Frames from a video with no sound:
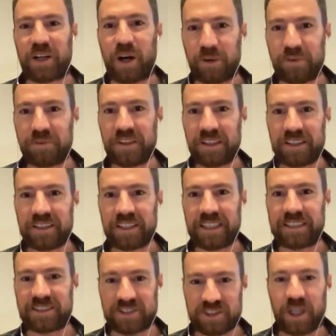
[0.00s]
off
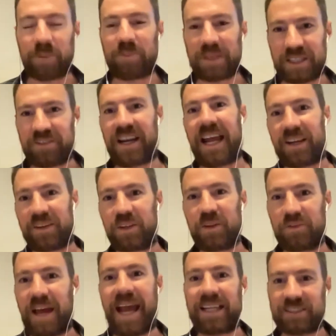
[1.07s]
is Stomping Ground,
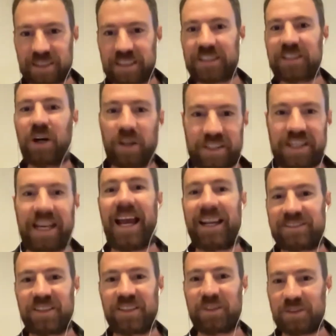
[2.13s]
who've actually got an
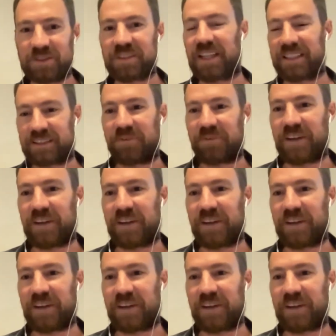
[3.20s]
actor who's like the